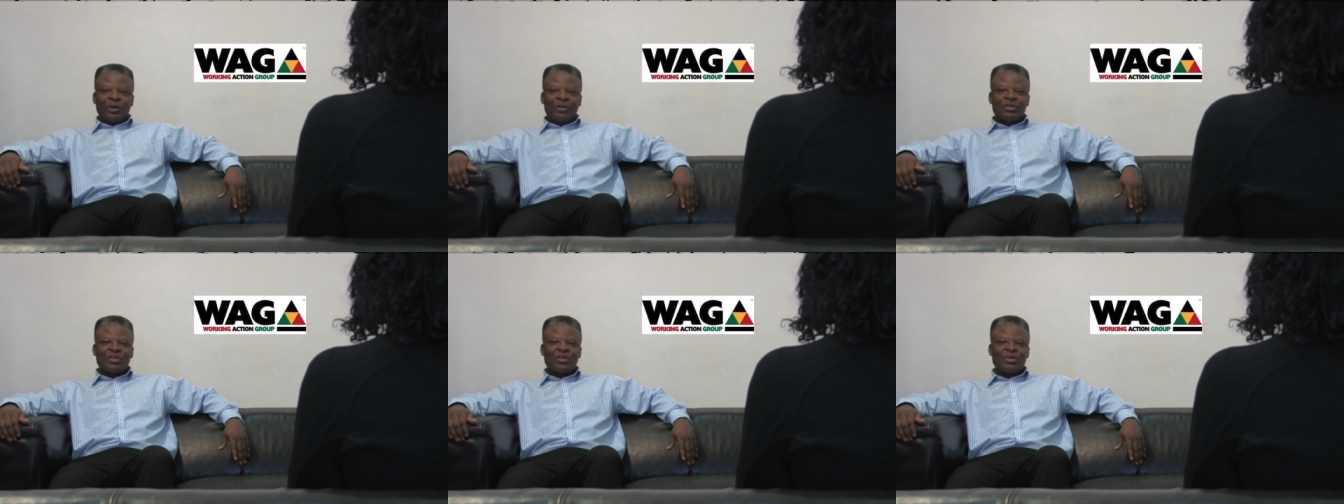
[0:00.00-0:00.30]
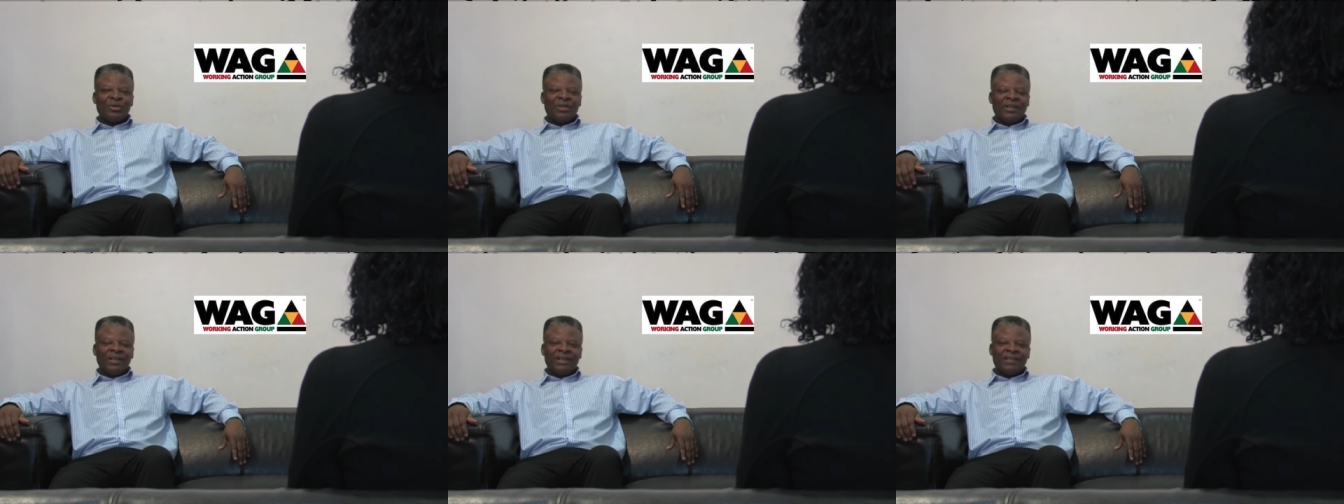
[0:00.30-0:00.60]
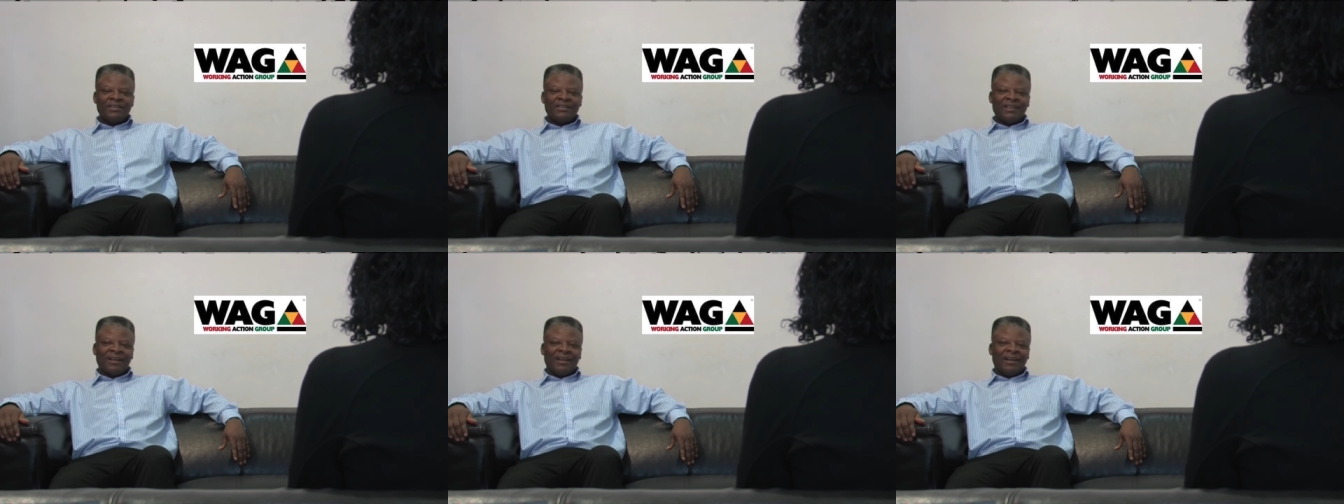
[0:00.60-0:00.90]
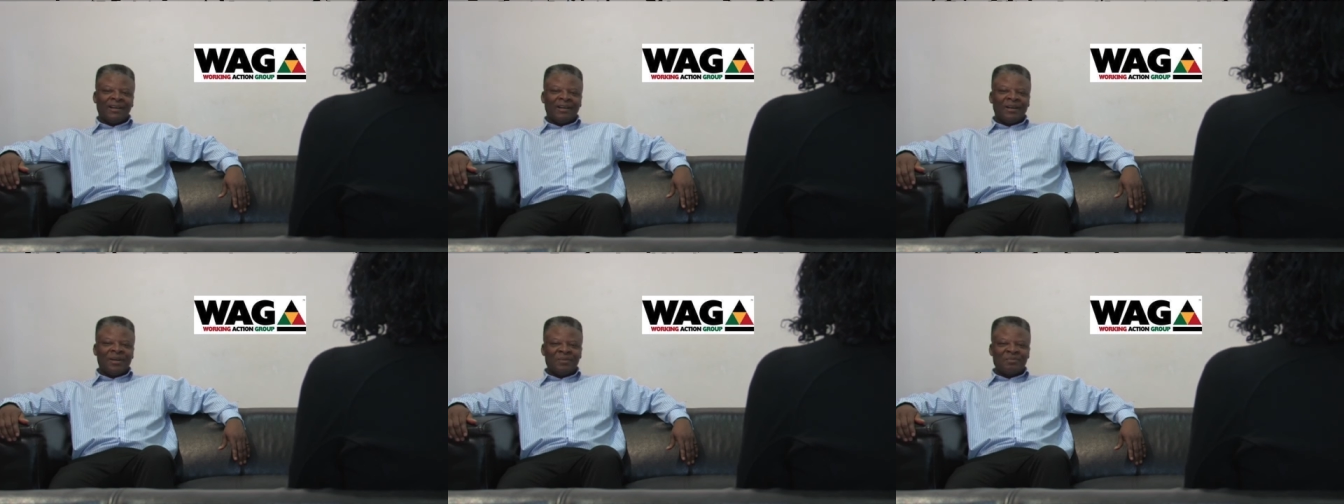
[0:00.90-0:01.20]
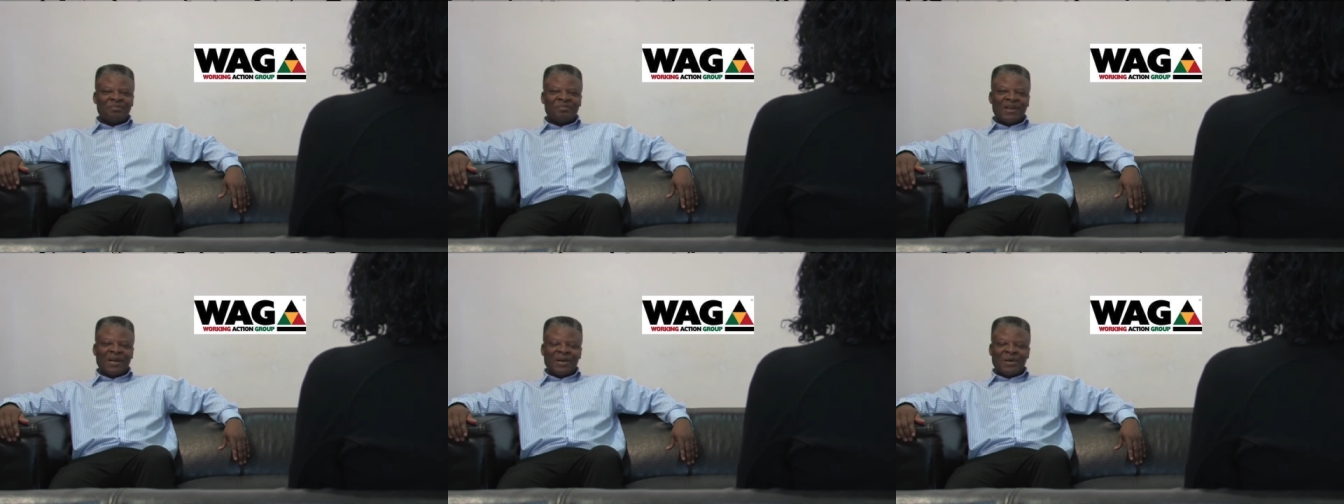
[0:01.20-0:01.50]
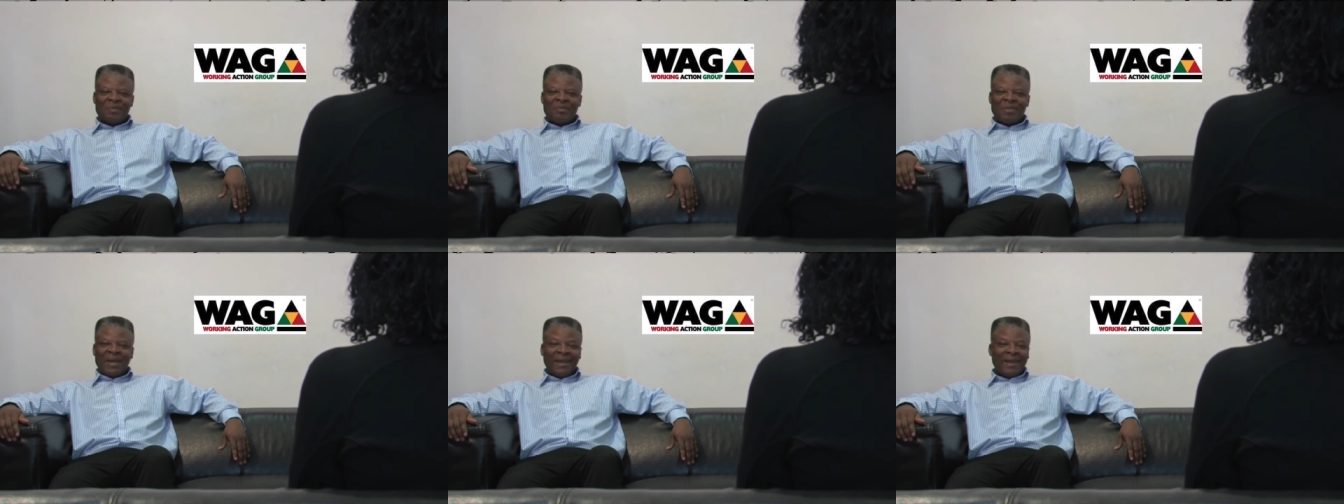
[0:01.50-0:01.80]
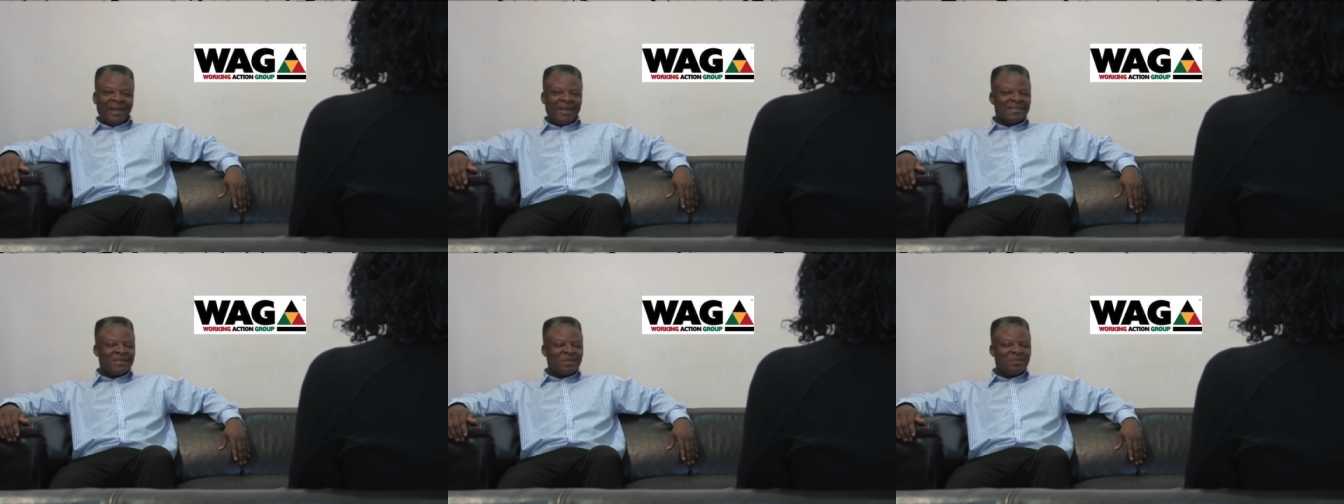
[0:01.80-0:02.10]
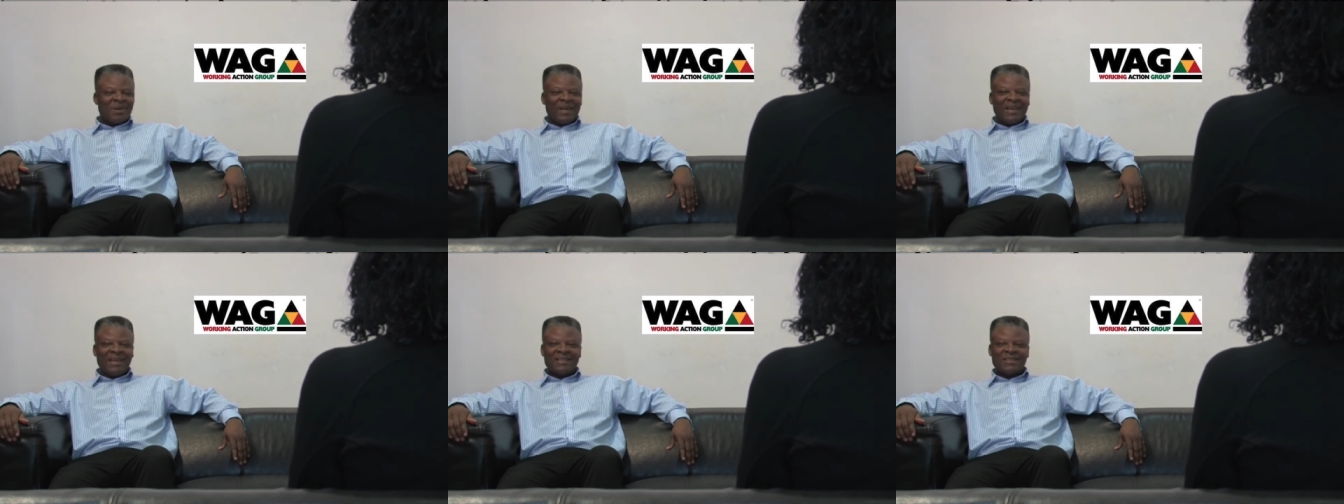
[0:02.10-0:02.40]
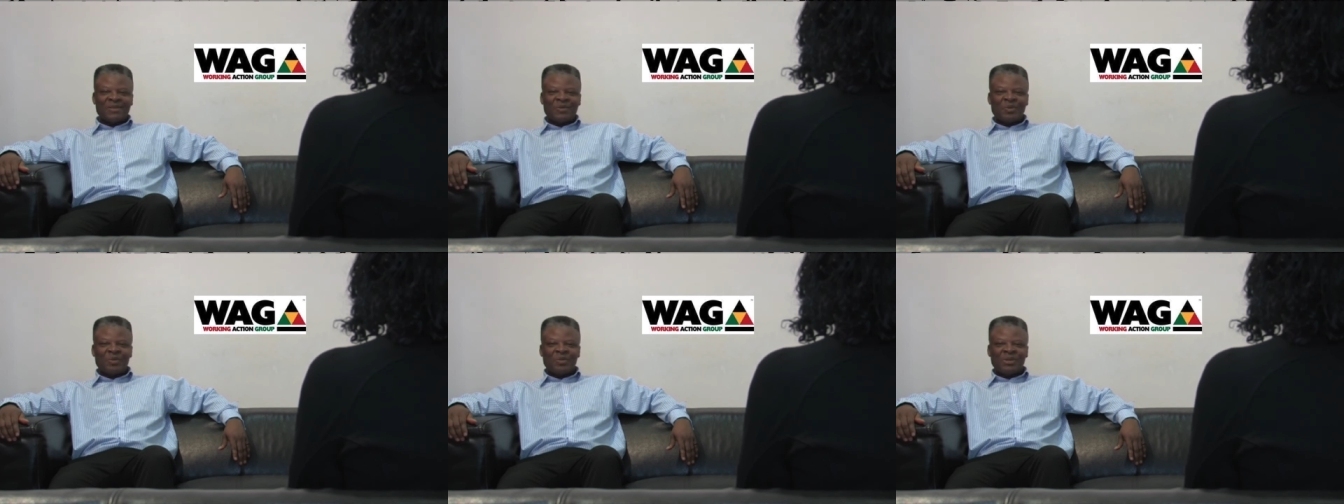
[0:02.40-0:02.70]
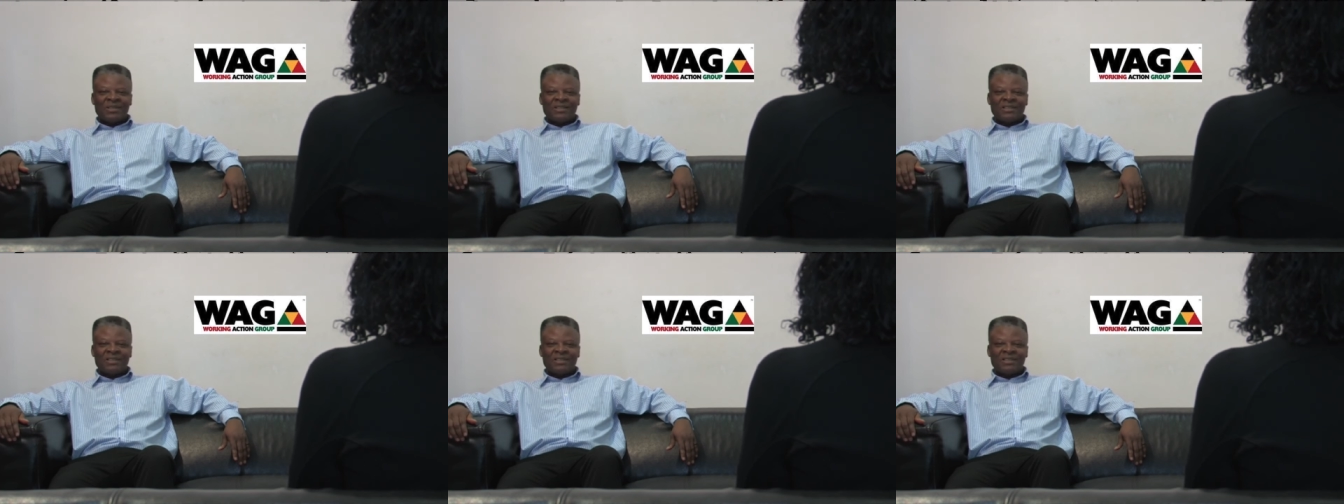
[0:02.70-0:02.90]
Juliet, an amazing woman.